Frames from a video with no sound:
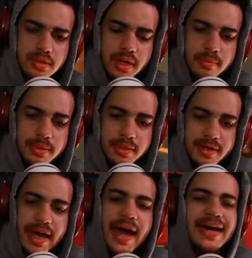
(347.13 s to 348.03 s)
No, I'm
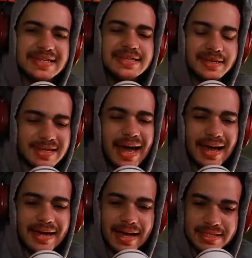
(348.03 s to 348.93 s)
kidding. Kai has the
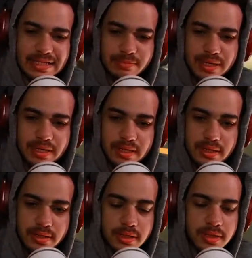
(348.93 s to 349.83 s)
Kai has the speed
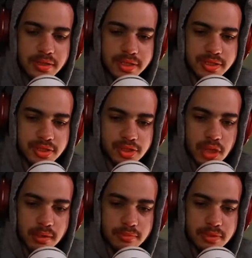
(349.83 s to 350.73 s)
and uh, the the
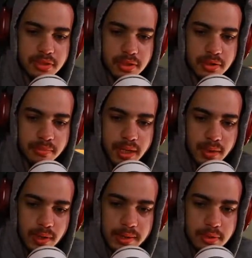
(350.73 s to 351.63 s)
jump. He's a little bunny
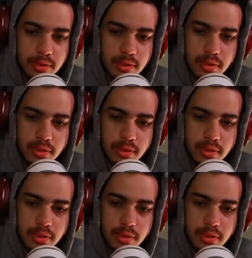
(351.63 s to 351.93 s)
rabbit.